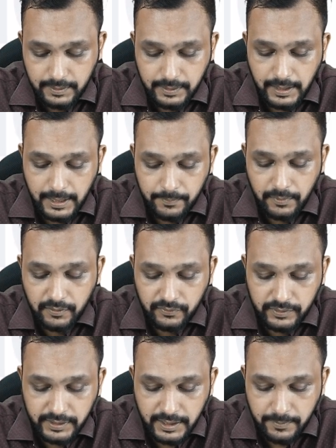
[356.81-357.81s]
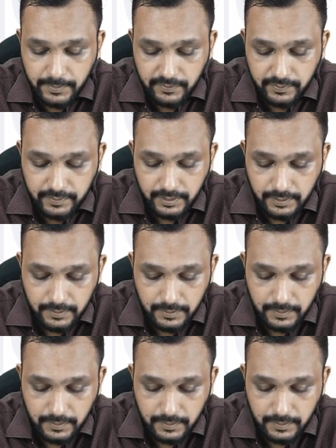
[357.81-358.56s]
type of TAPVC,